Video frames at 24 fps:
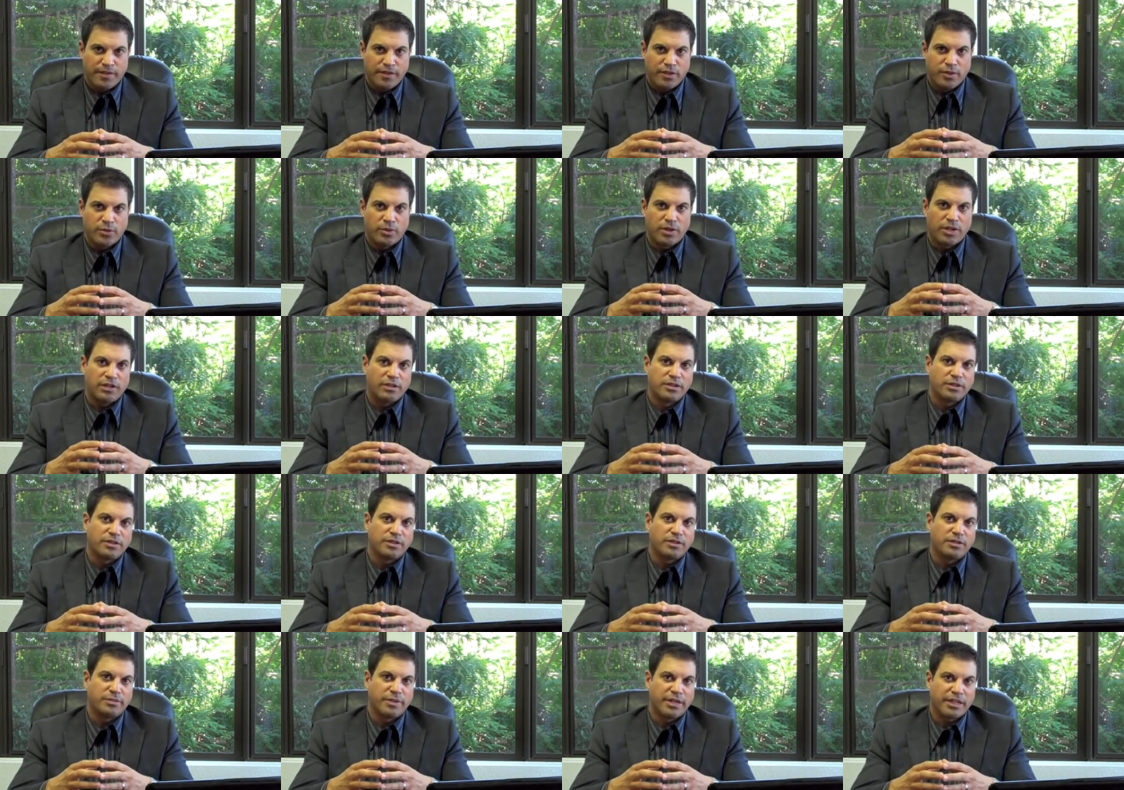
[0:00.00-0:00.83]
You want to
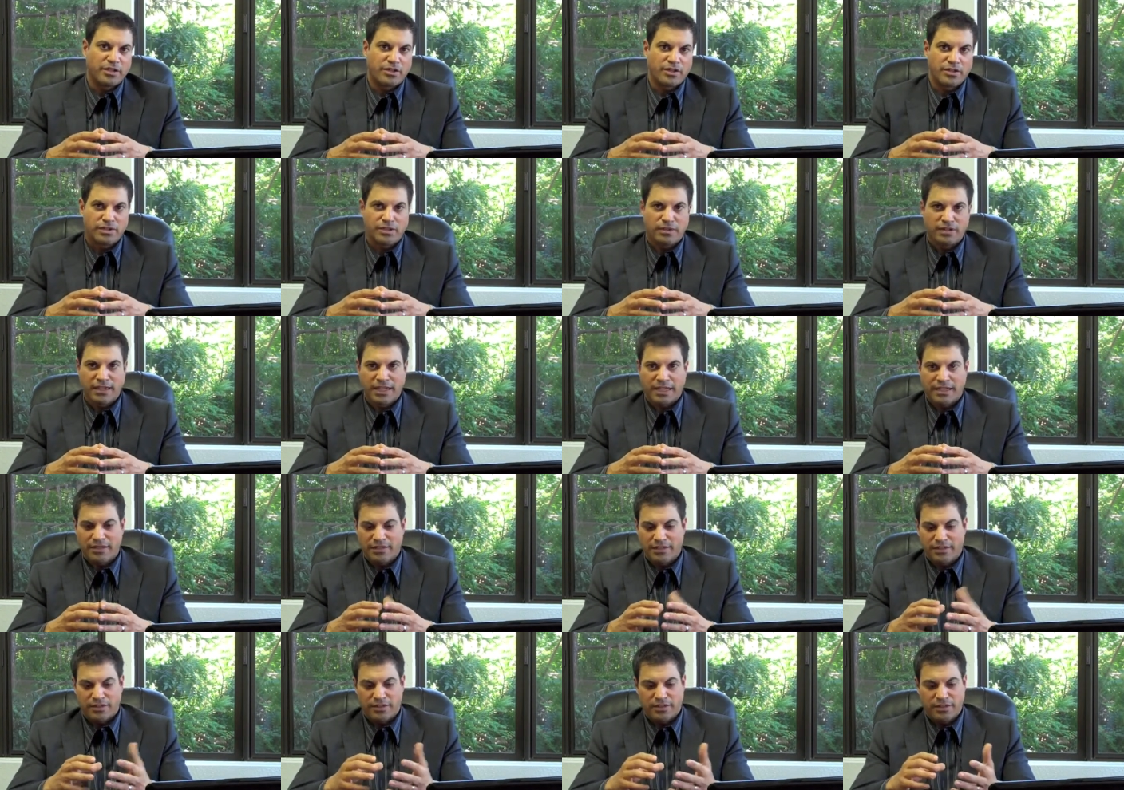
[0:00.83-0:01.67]
look to make sure
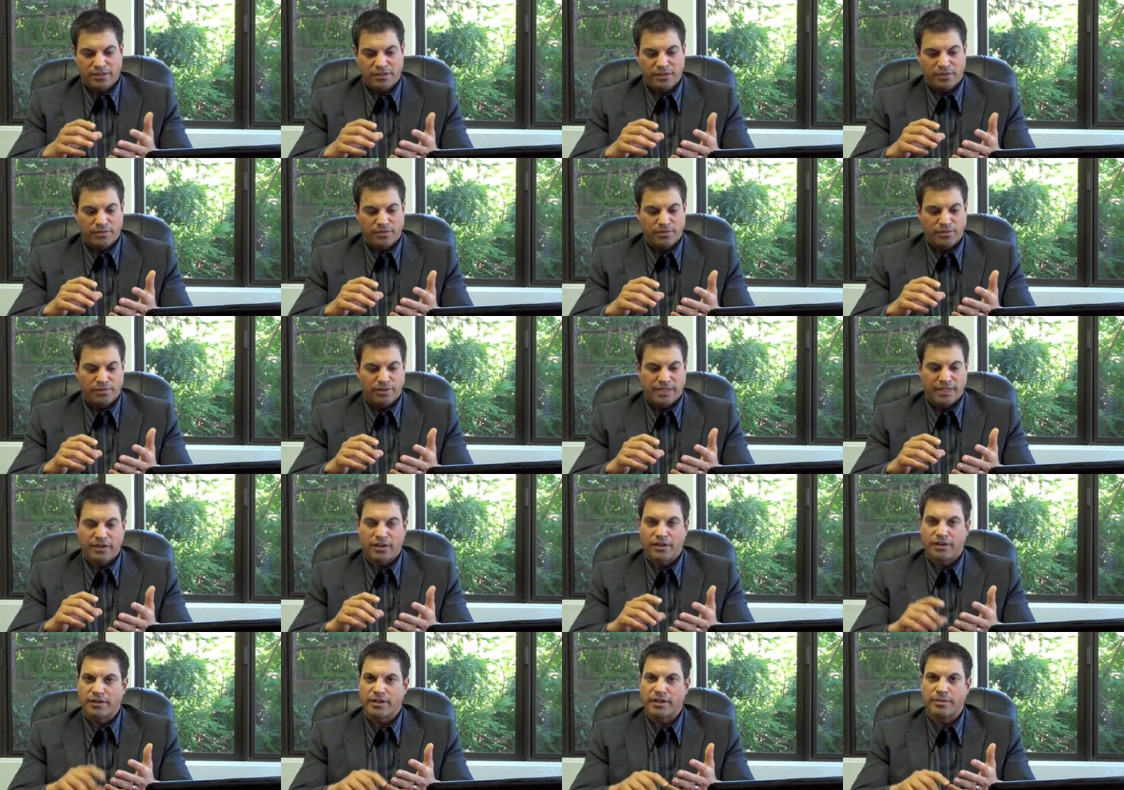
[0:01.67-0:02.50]
that, you know,
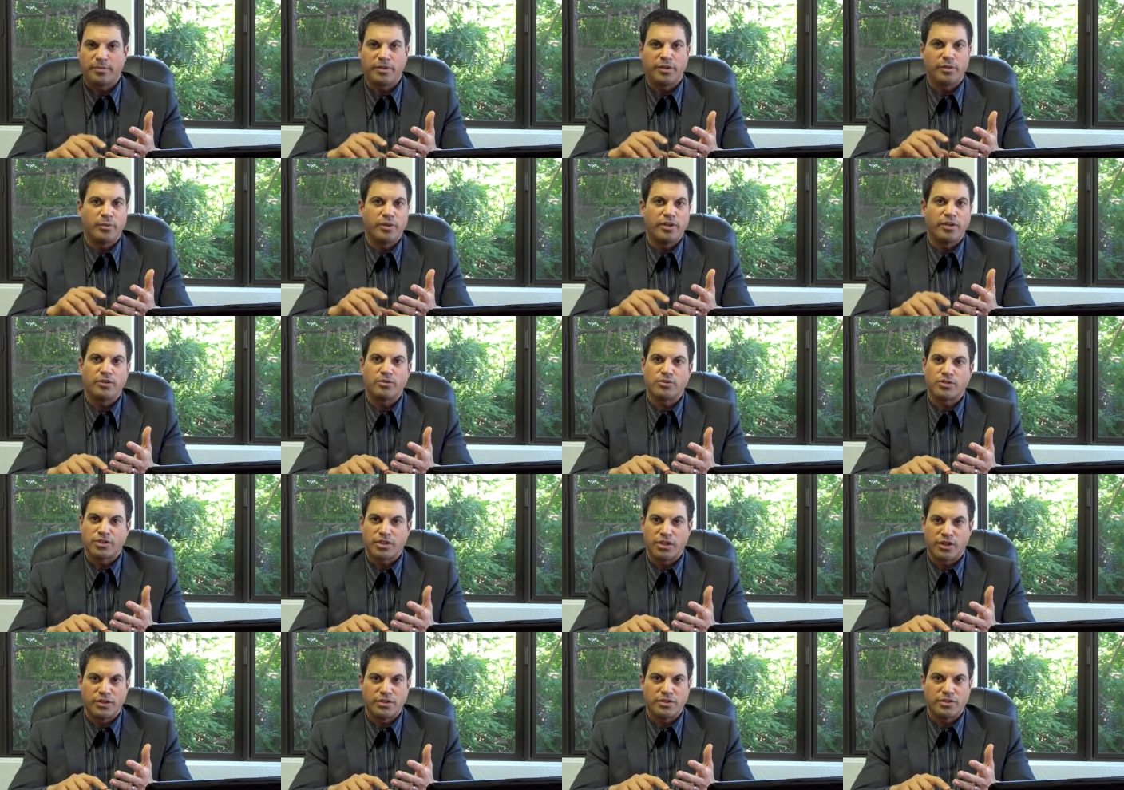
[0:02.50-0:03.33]
like our company, we don't
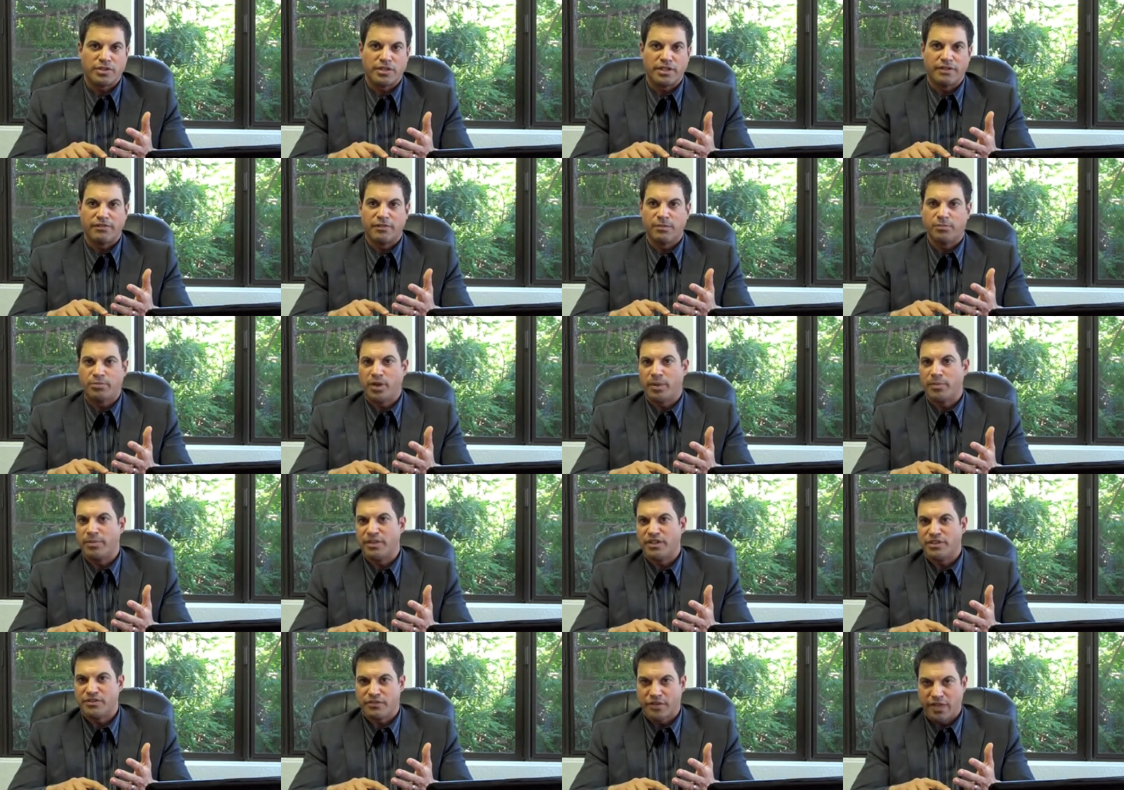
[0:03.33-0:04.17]
charge if the
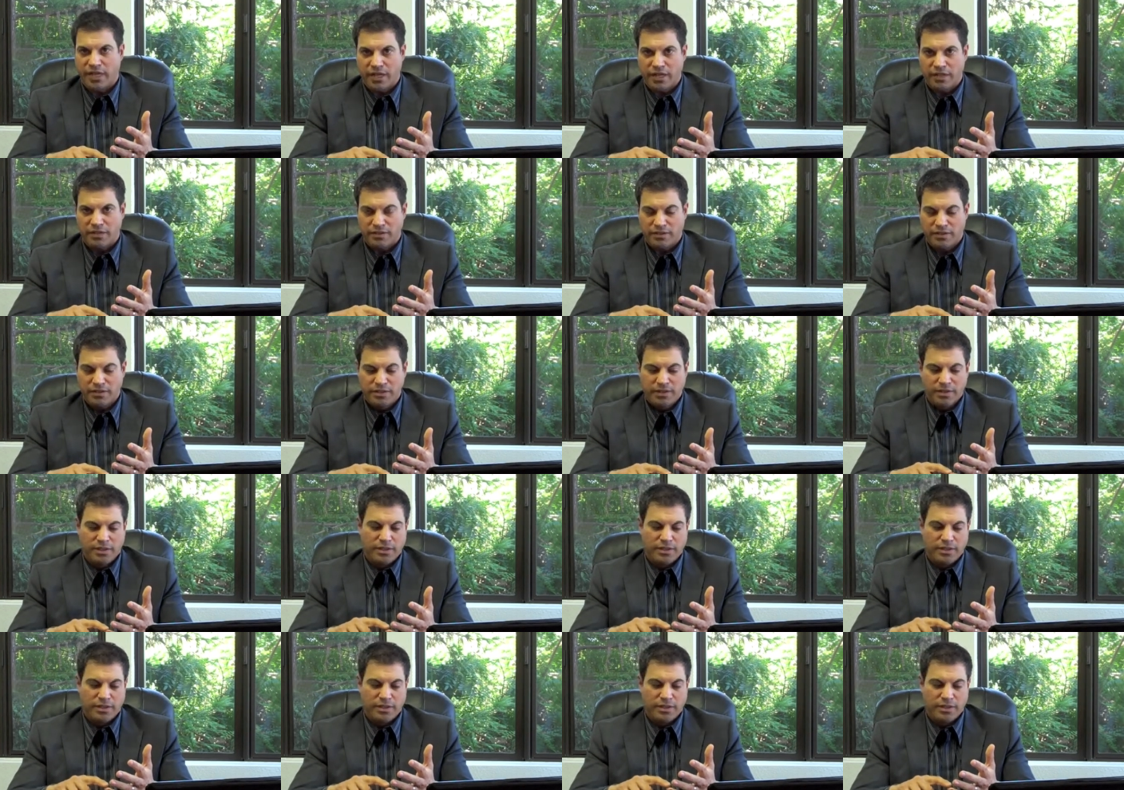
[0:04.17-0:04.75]
property is vacant.